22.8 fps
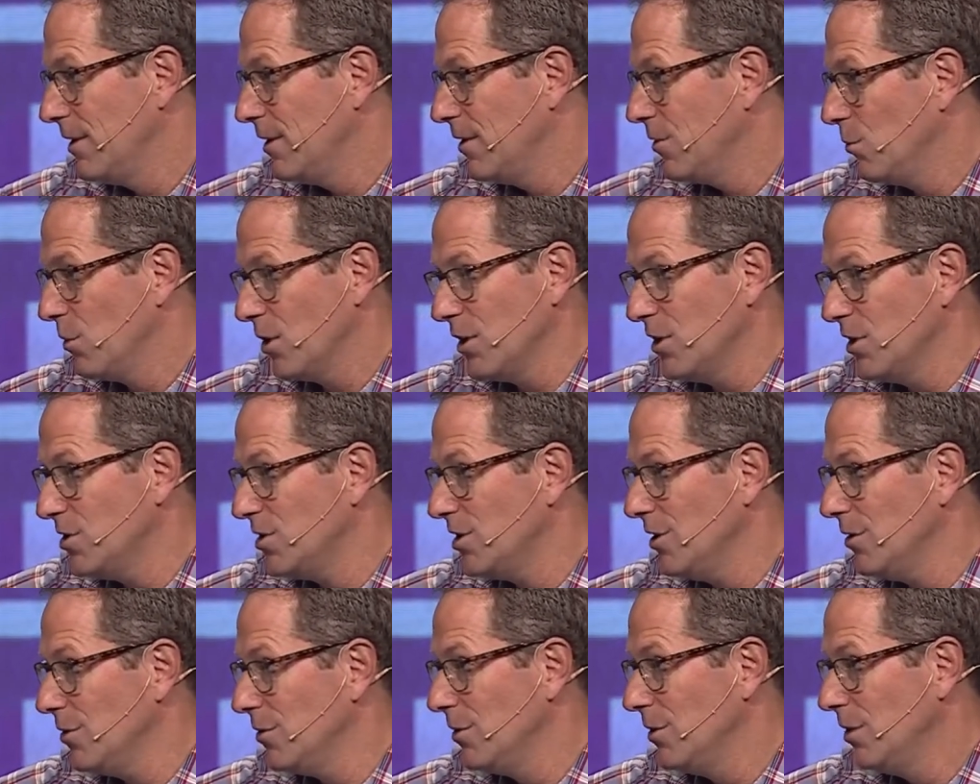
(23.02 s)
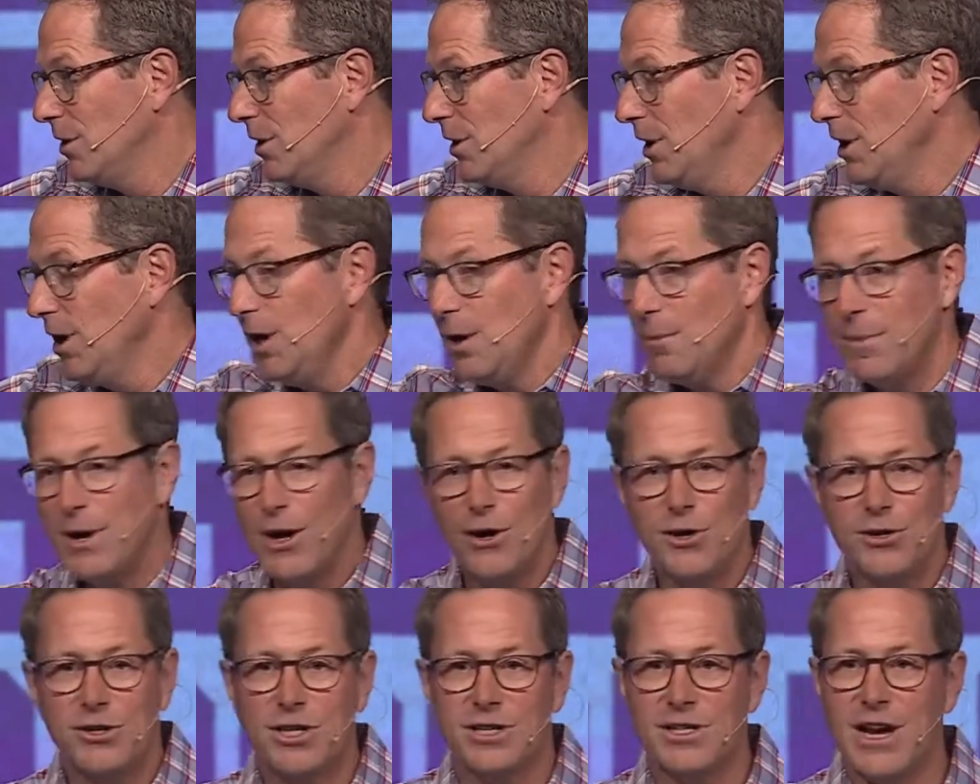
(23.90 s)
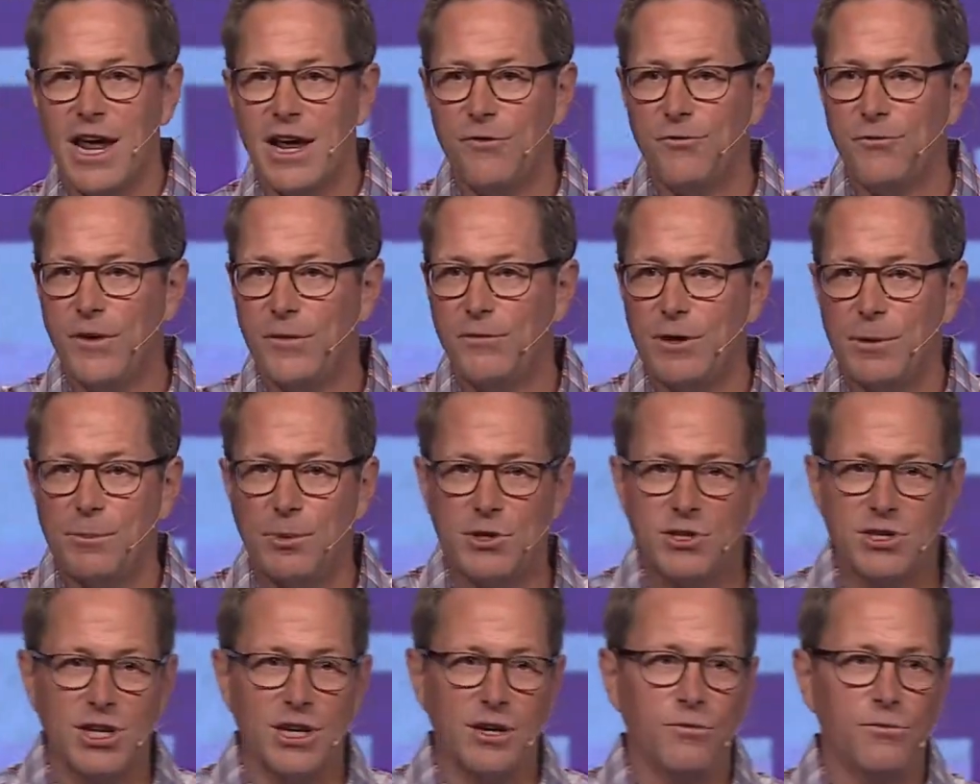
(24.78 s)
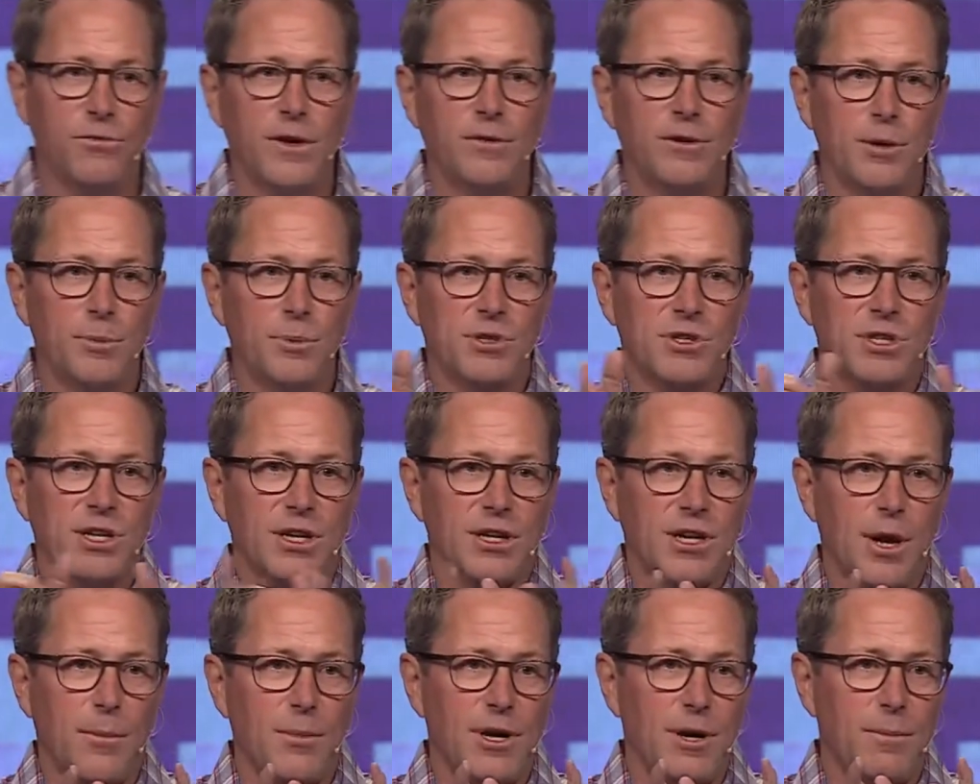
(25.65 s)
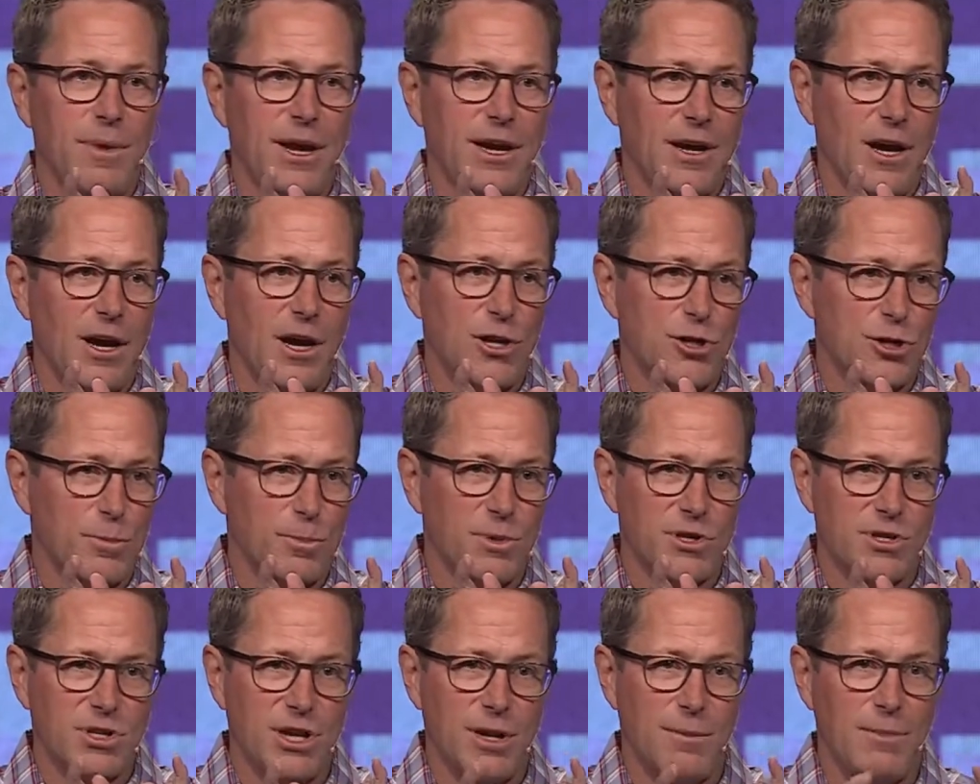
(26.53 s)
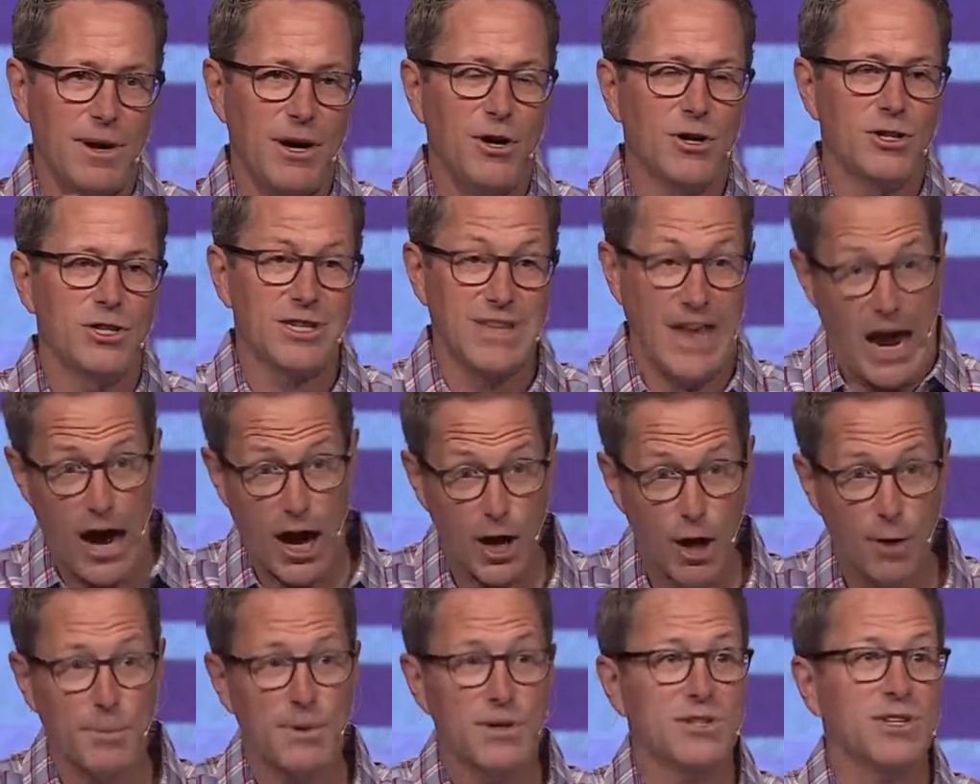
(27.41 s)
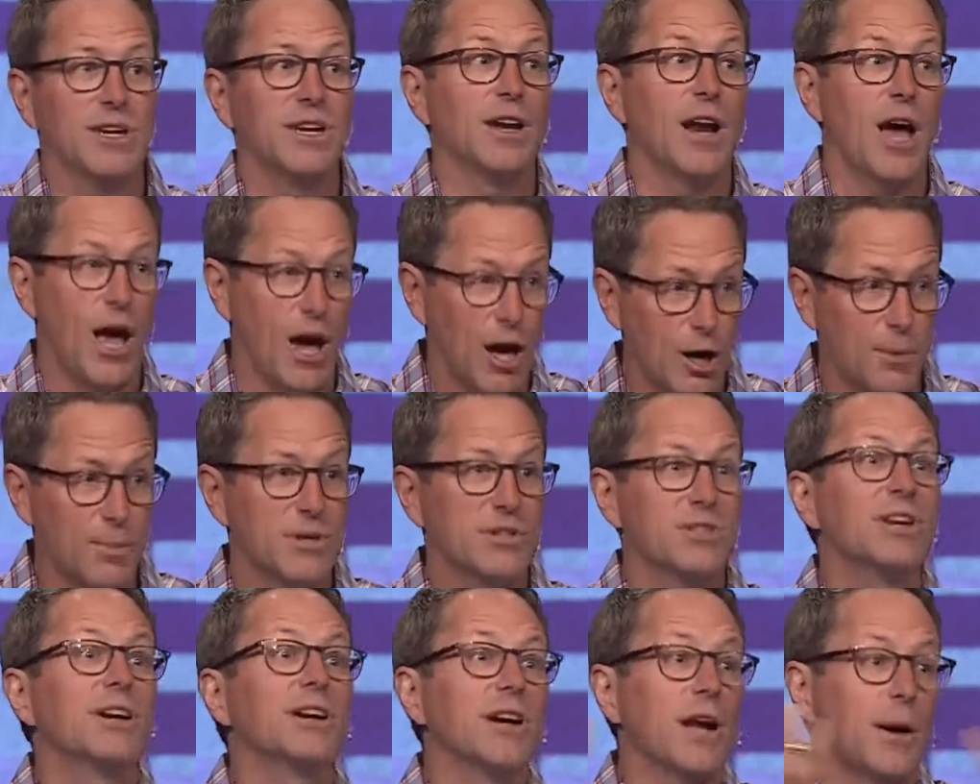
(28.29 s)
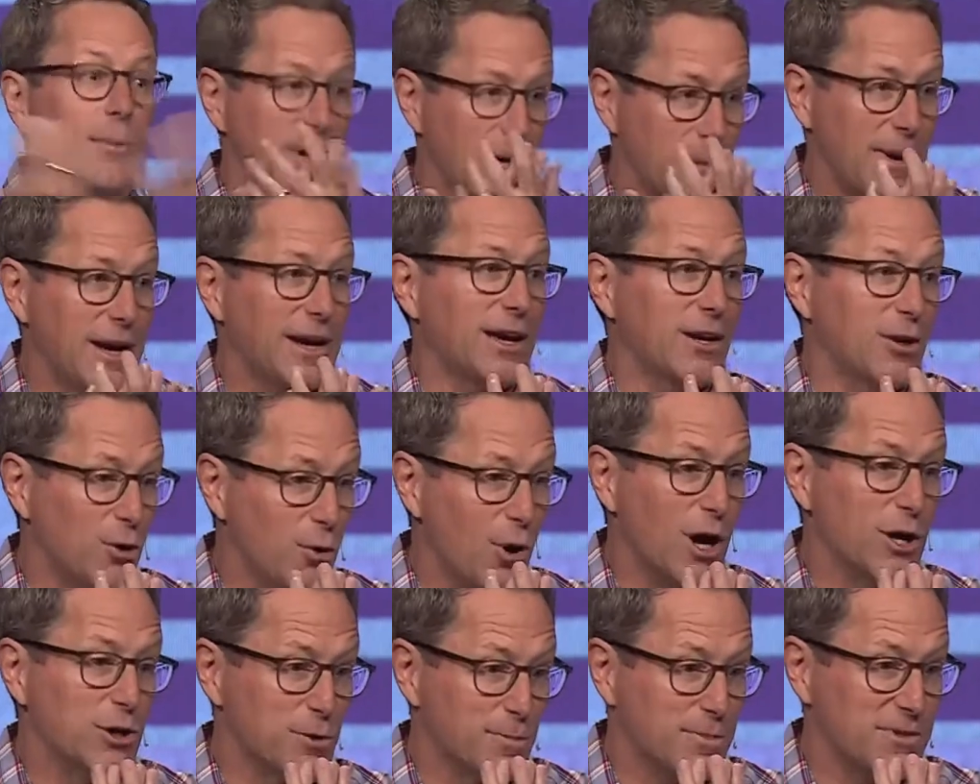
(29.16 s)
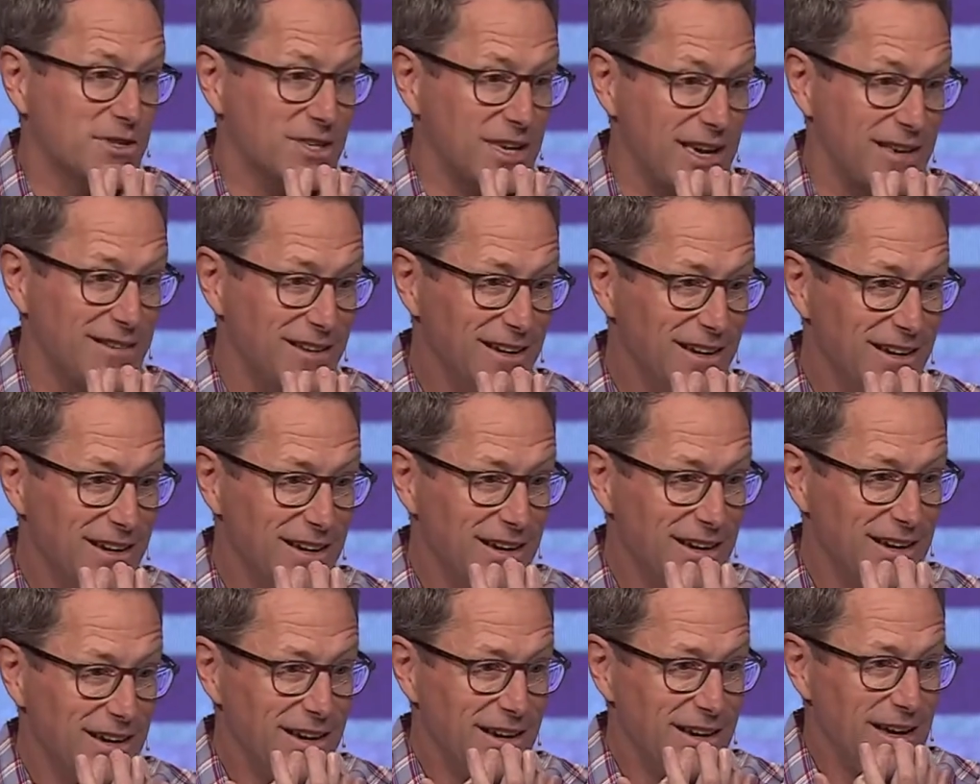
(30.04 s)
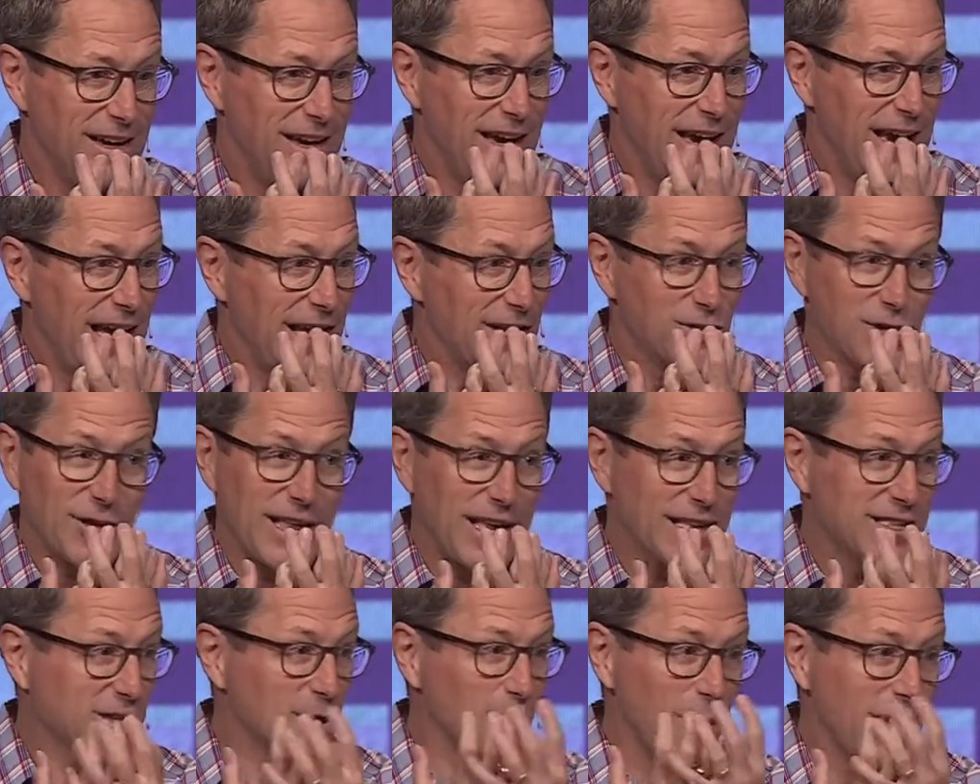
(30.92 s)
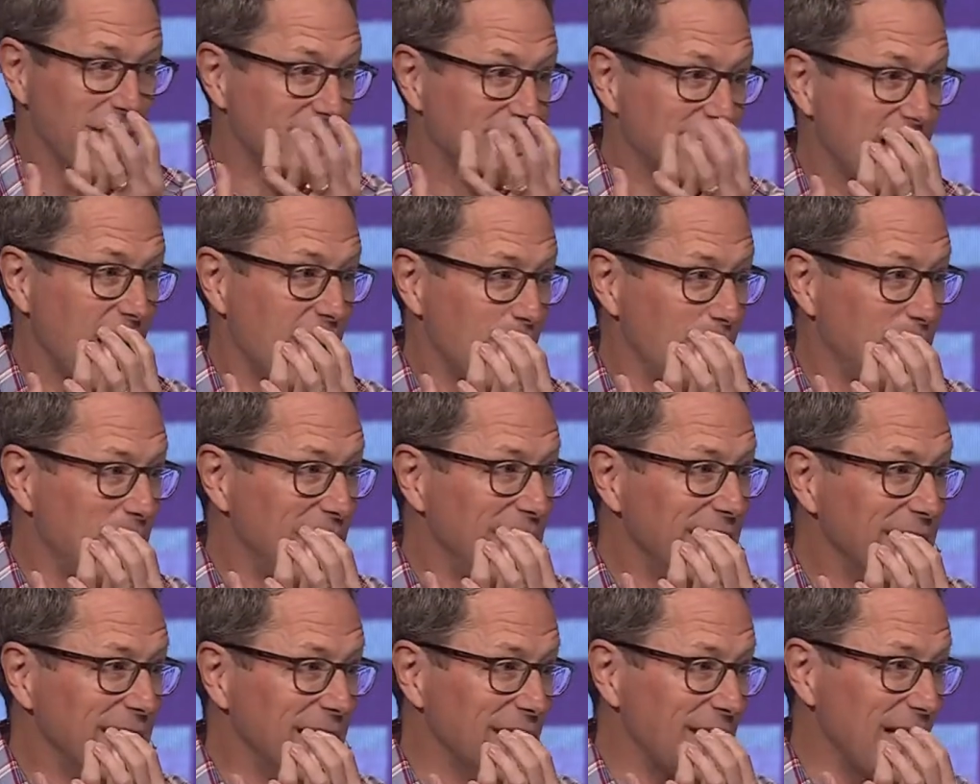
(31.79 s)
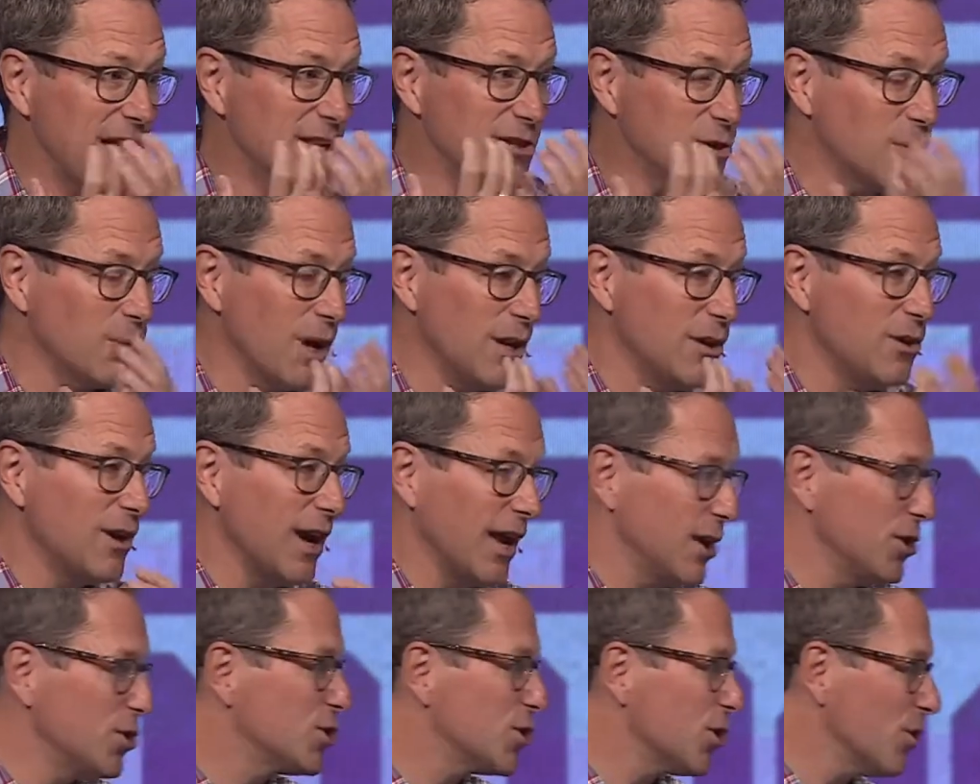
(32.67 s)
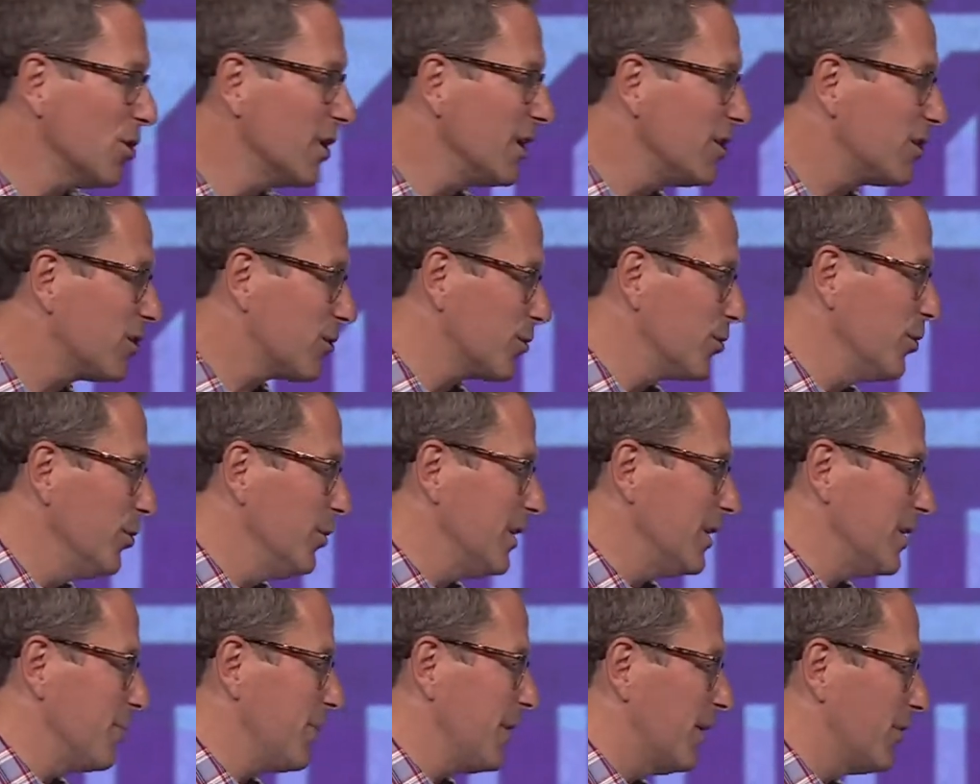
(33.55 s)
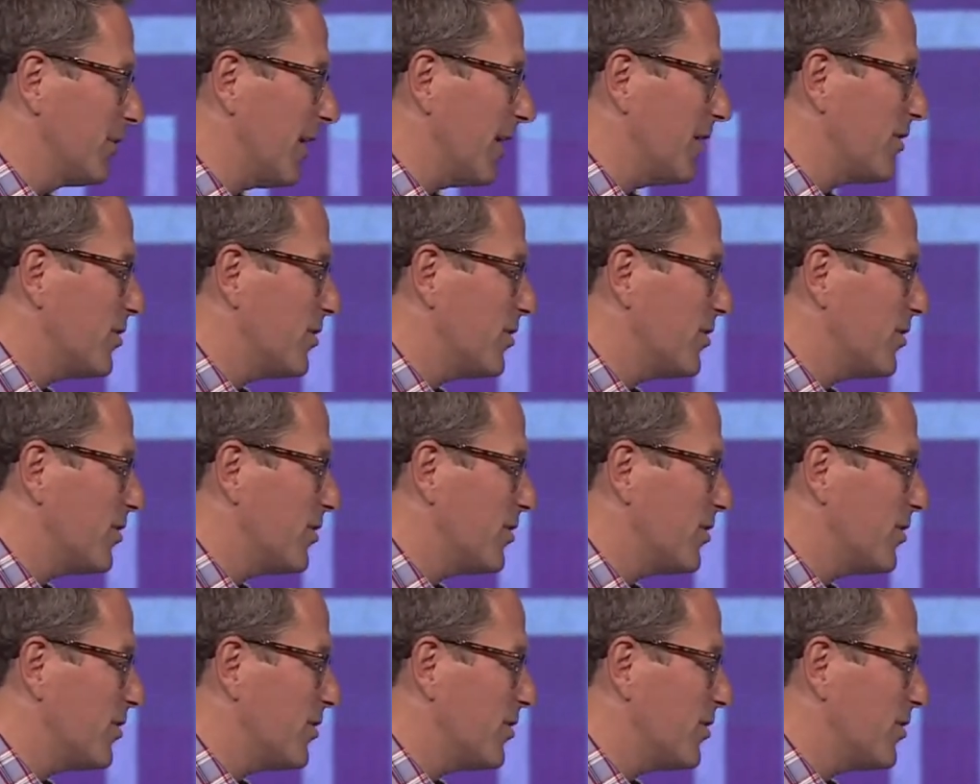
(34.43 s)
One of the two. Marriage is not 50% and 50% coming to make 100%. Marriage is 100% and 100% coming to make a new 100%. And so that's the way it's got to be. And that's the way you got to journey through it and to be able to